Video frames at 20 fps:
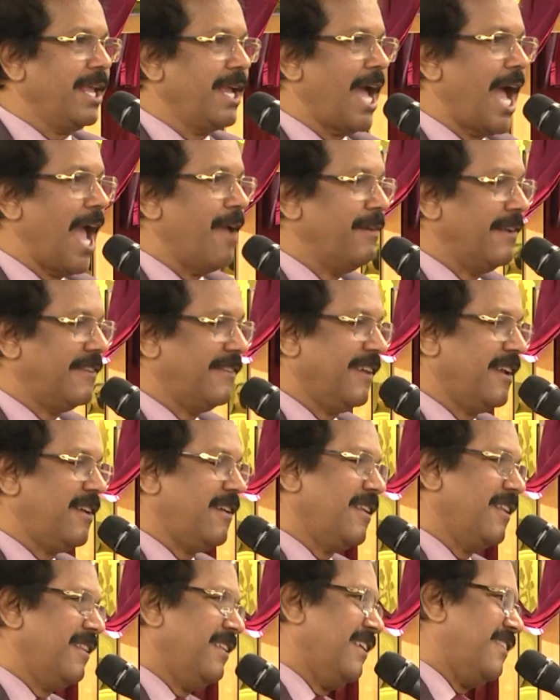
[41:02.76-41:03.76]
I will sit
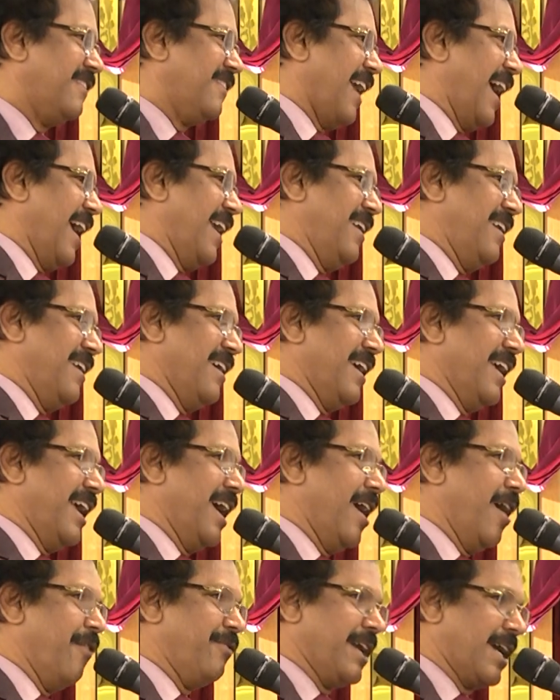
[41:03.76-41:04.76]
this side
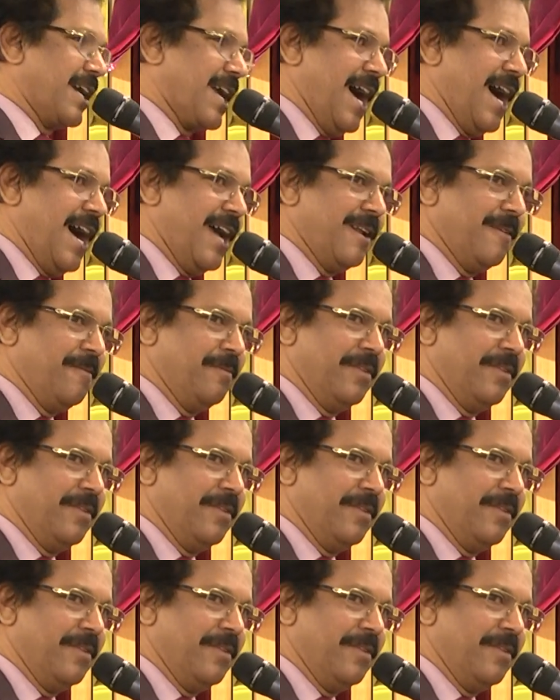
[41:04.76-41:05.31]
of the car.